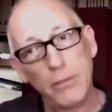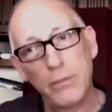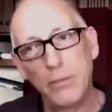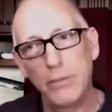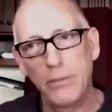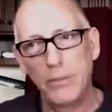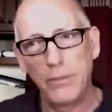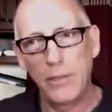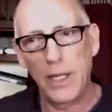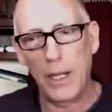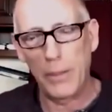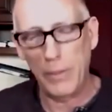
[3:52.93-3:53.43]

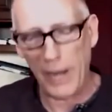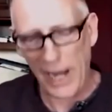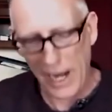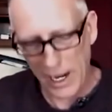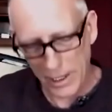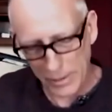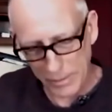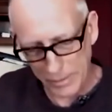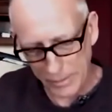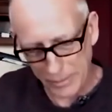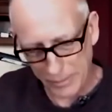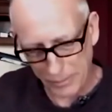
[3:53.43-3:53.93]
Not bad.
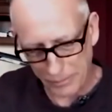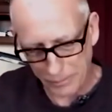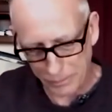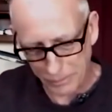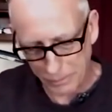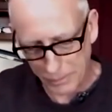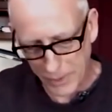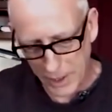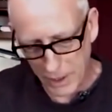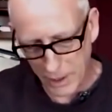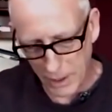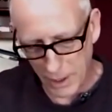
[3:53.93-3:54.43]

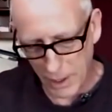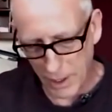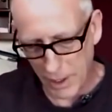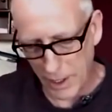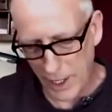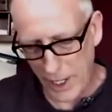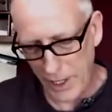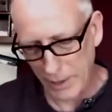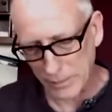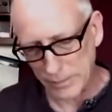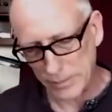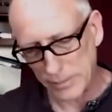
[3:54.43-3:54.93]
All right.